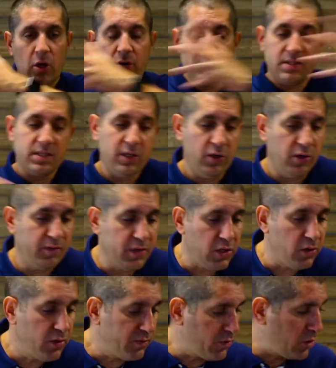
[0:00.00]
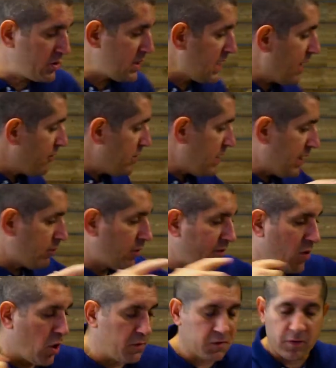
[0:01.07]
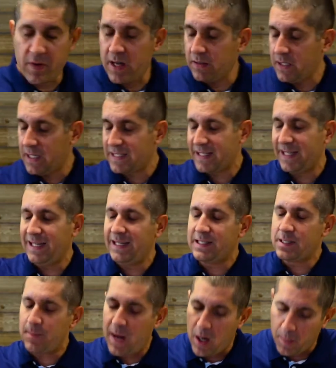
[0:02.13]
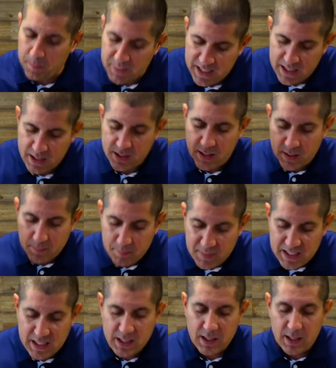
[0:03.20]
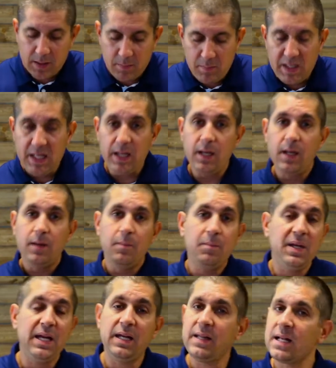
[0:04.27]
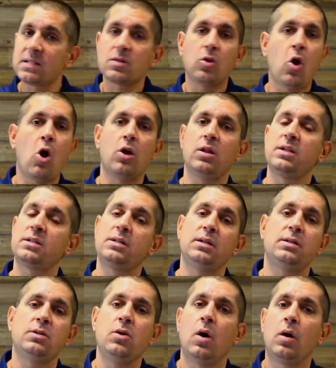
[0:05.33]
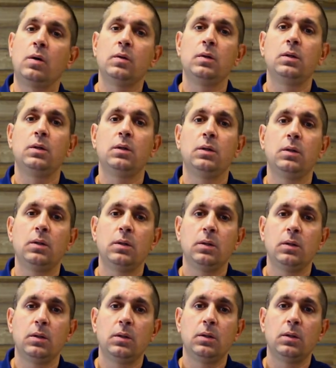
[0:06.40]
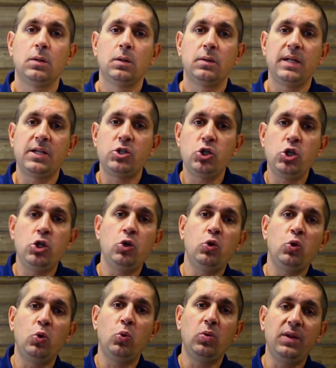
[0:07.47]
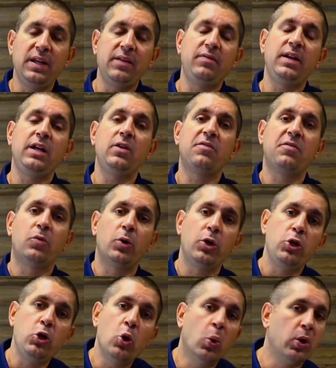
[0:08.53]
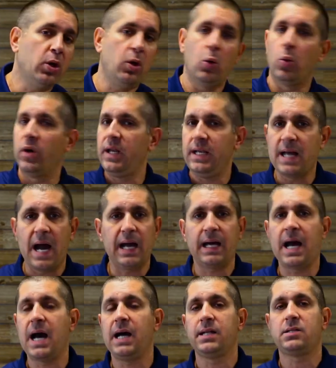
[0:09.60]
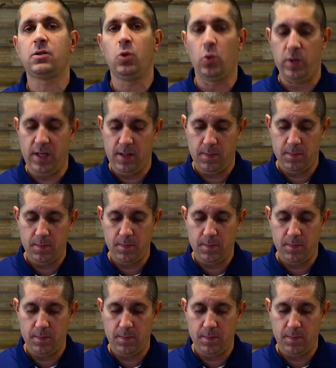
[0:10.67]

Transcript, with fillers: are the center of the universe and everything revolves around us and it is about me, me, me, me. That's lawlessness, y'all. That's you living for your glory, not God's glory.